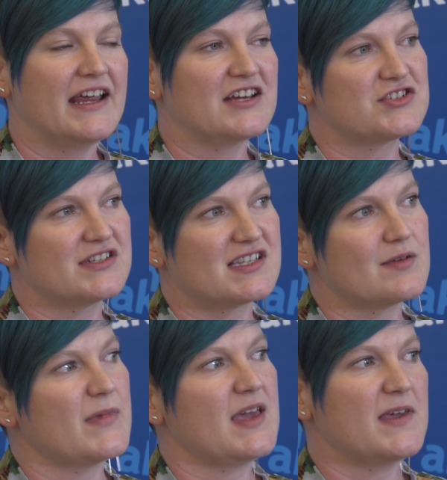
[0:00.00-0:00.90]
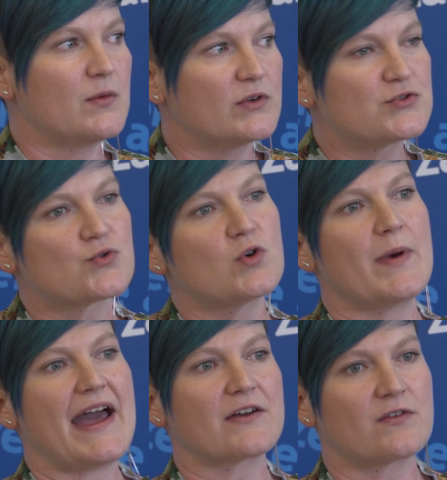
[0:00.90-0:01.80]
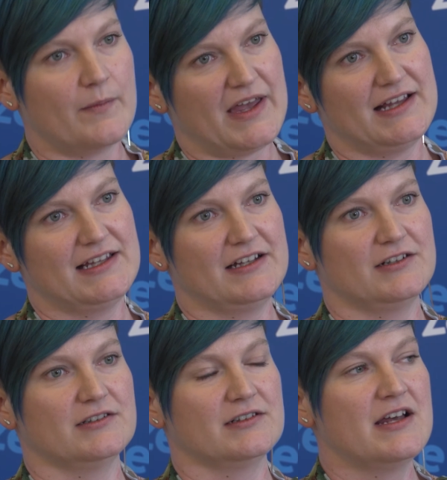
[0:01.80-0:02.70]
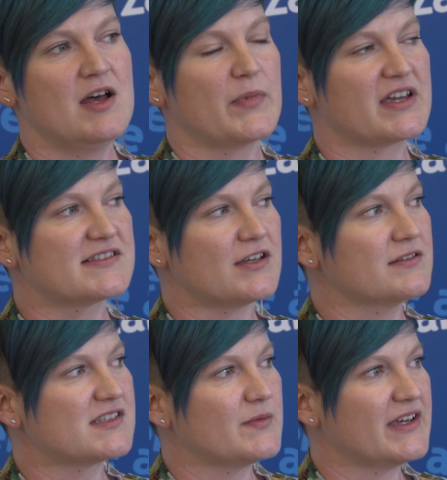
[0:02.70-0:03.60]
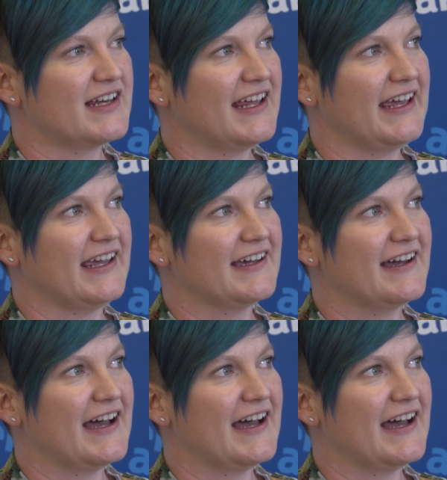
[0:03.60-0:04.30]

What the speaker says: It's just that maybe we'll draw back from it a little, because ultimately